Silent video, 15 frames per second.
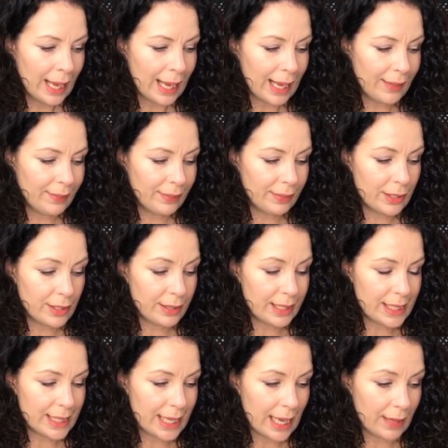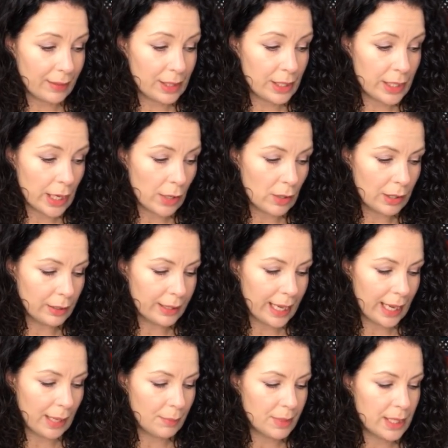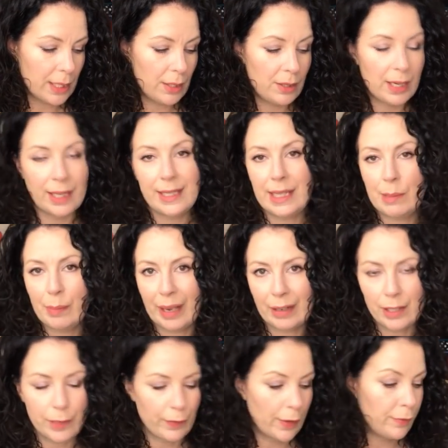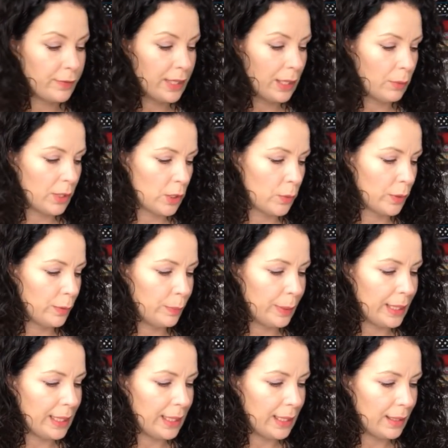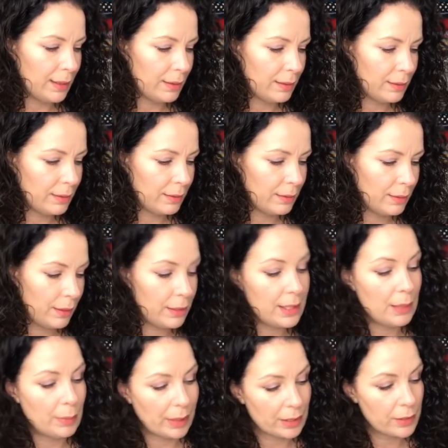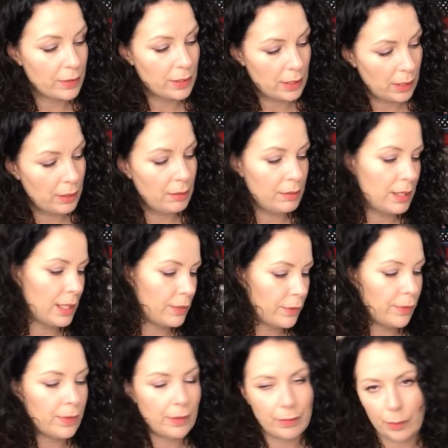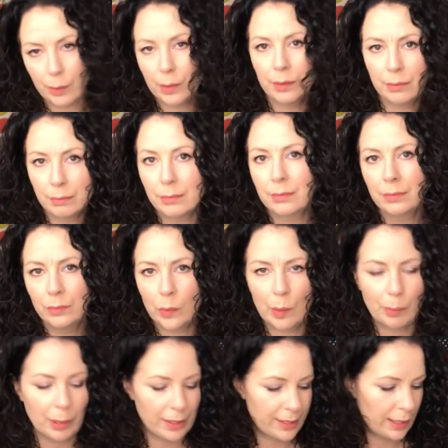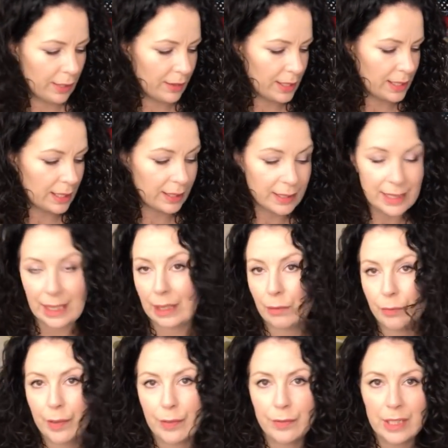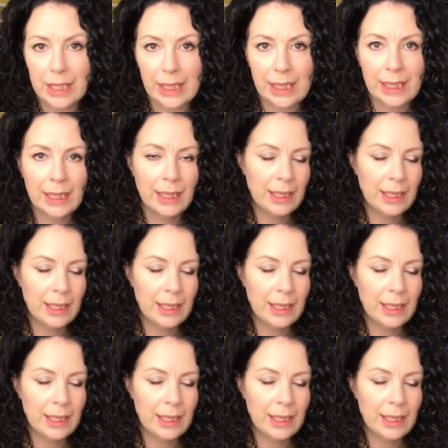And this total came to £19.50, which would be £13 for two, £6.50 for one, one plus the other's £19.50.